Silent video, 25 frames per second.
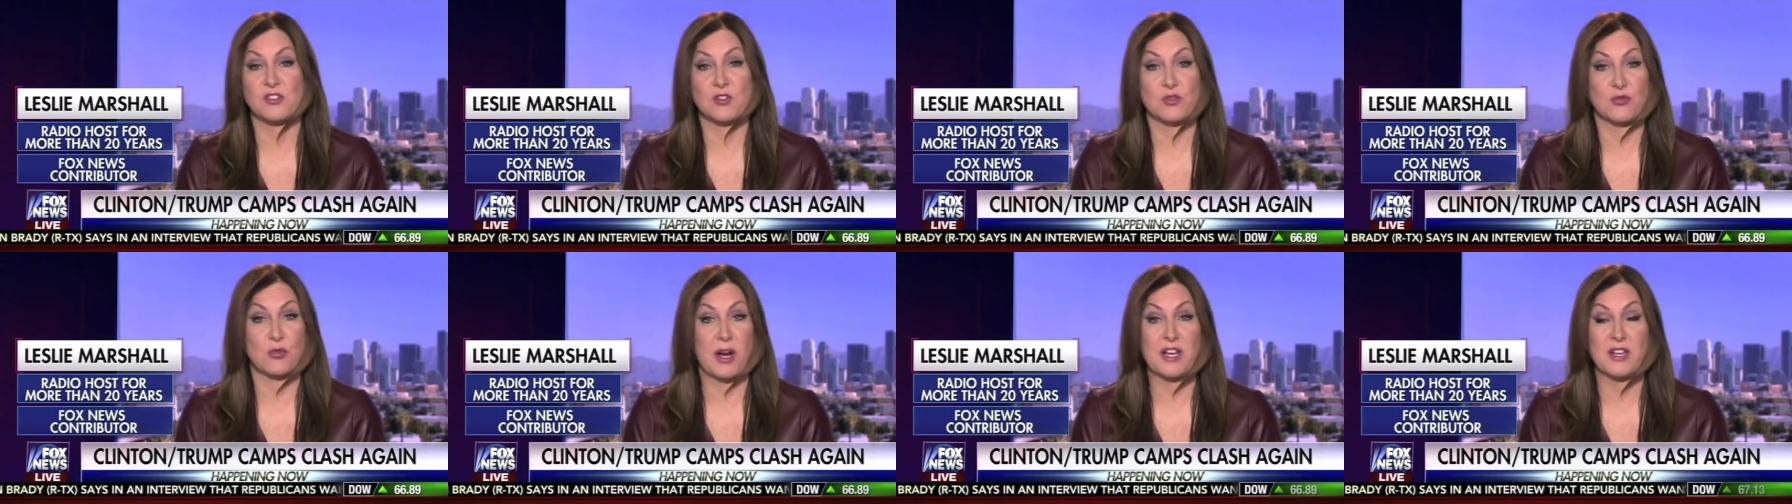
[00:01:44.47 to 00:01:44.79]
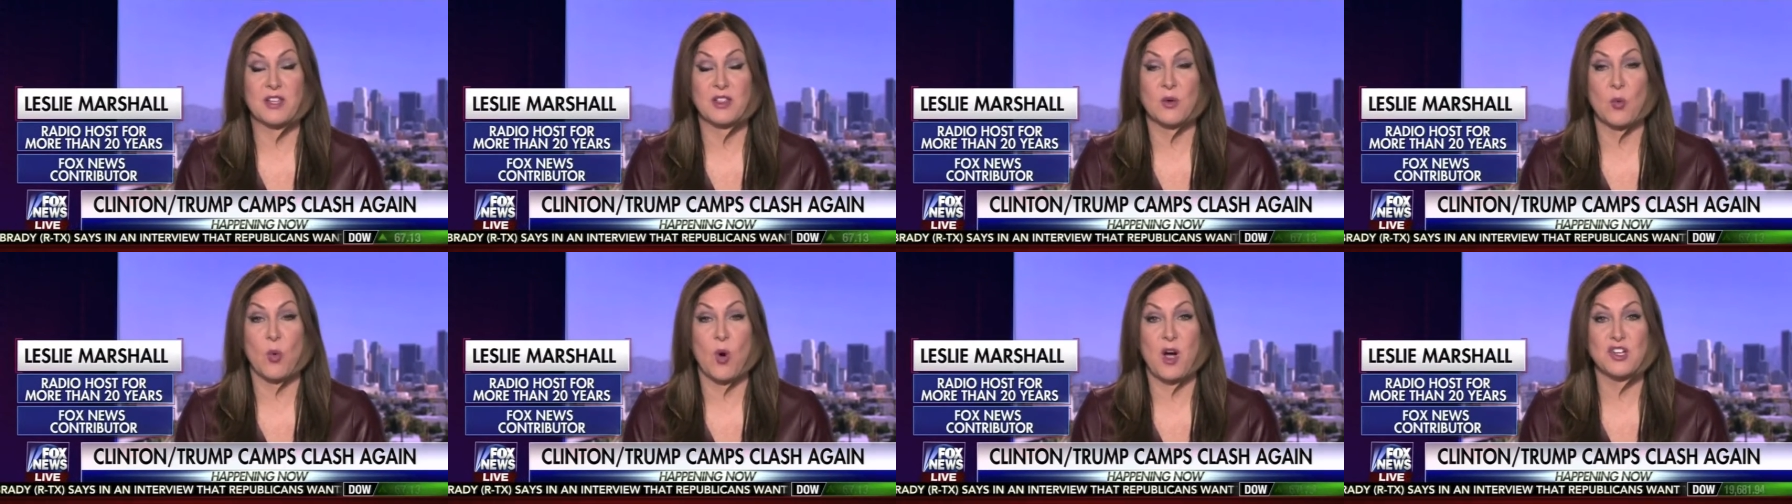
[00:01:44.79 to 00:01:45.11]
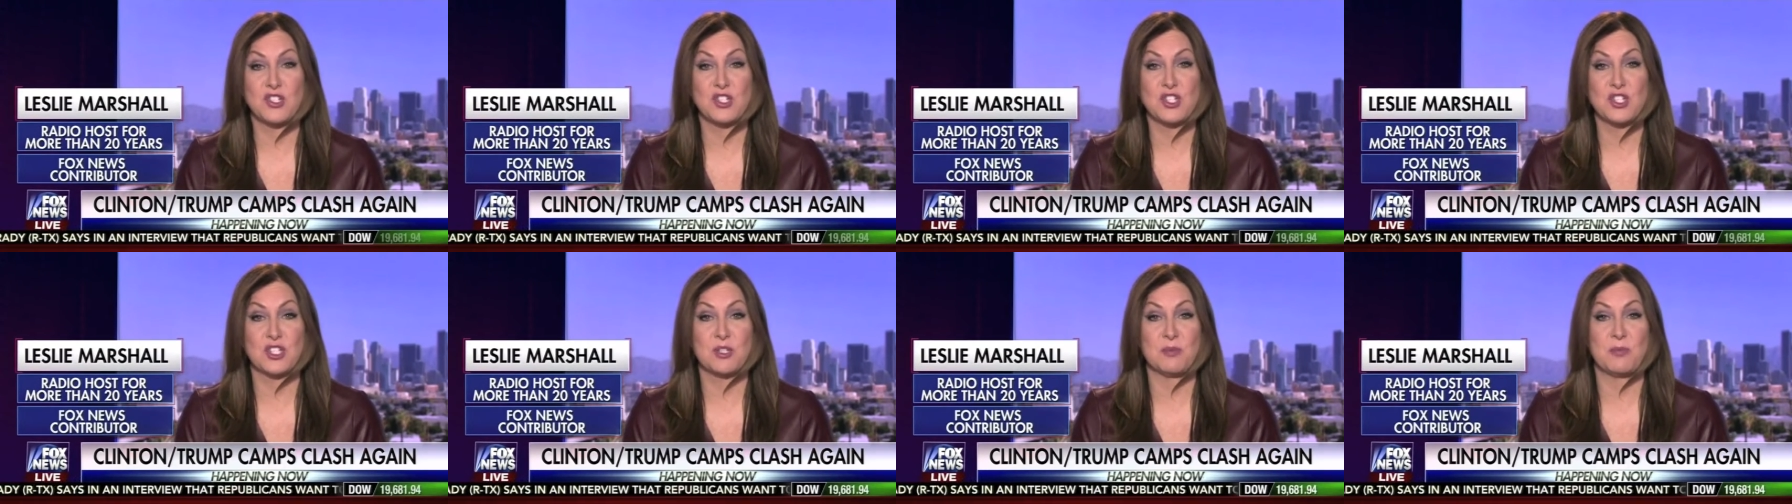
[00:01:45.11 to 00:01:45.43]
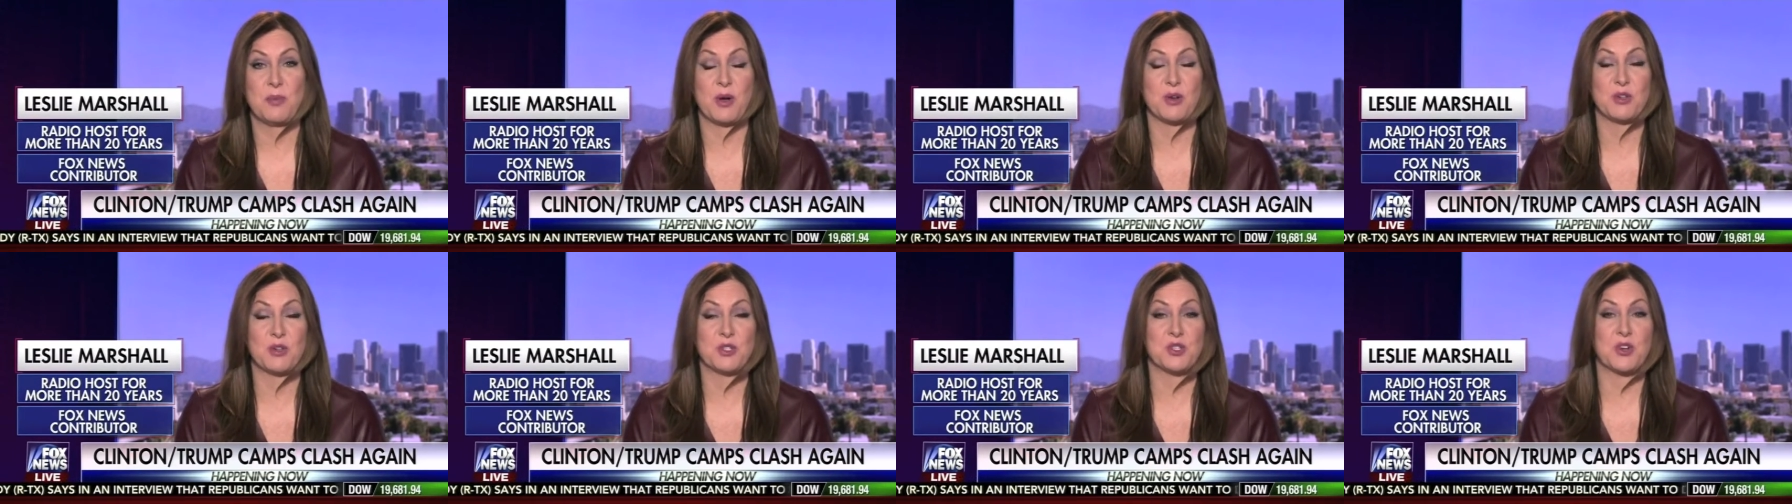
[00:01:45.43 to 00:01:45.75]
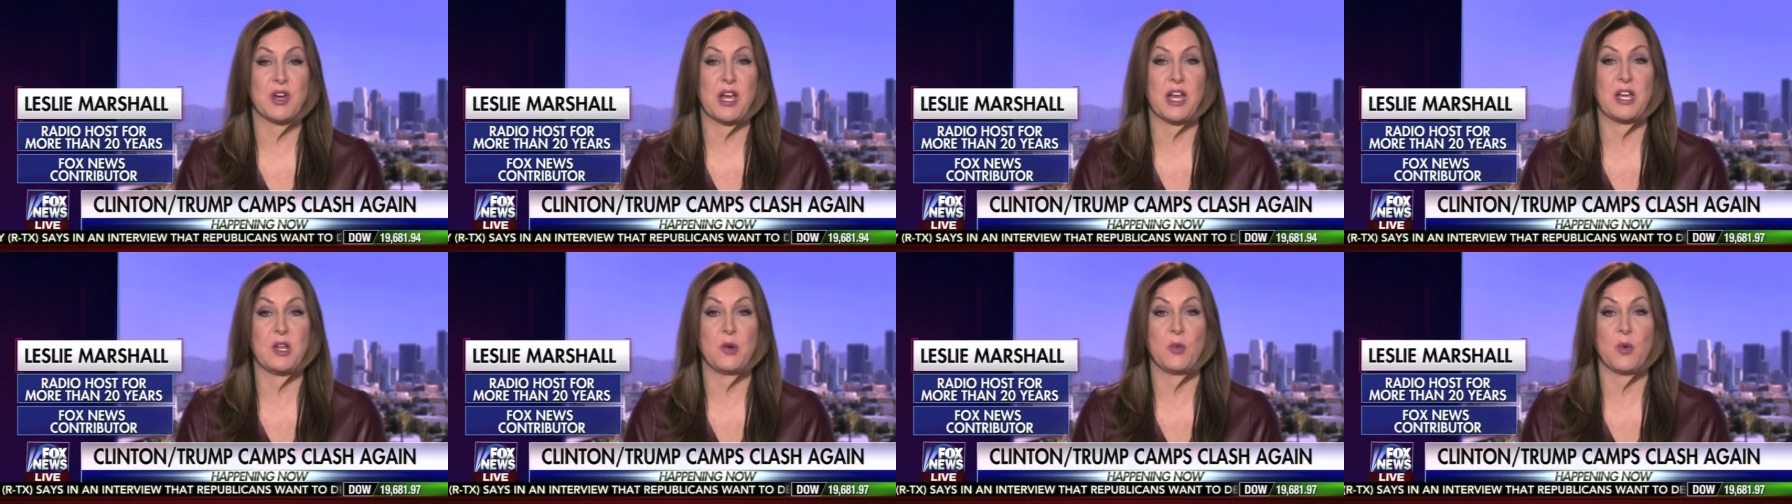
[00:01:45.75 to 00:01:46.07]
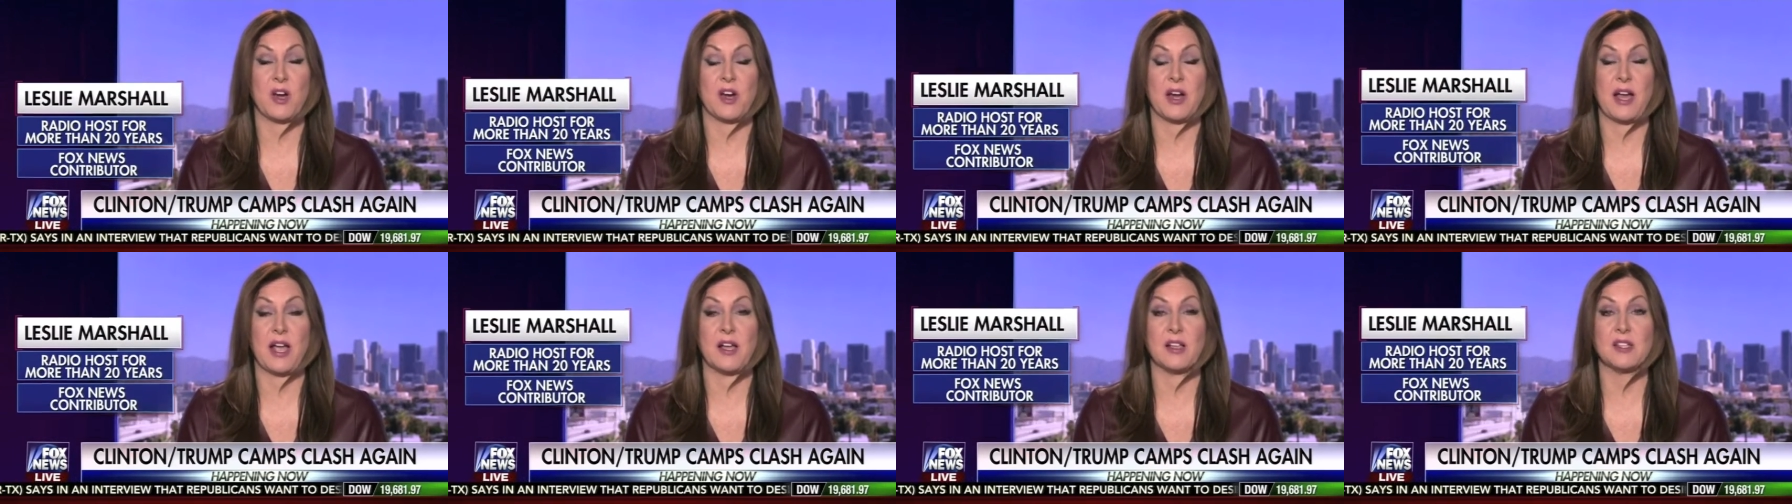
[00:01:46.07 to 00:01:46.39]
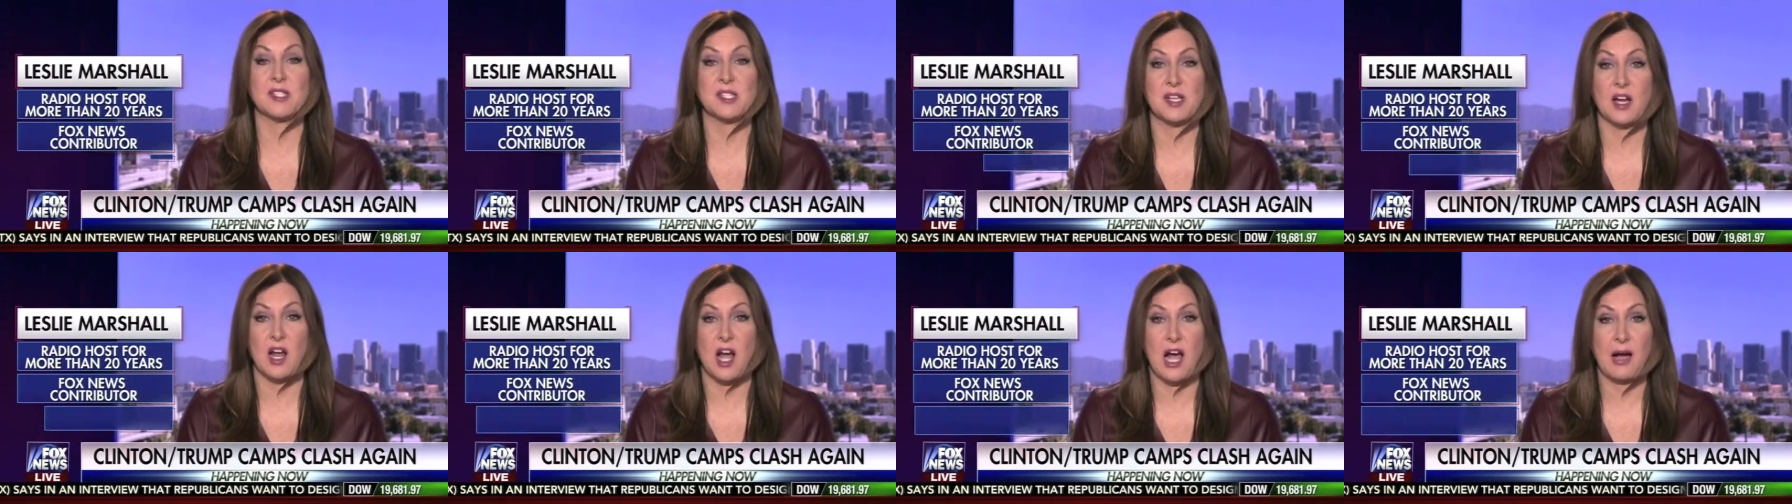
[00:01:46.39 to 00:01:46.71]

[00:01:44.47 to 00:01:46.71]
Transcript: to write in the Washington Post or anywhere else an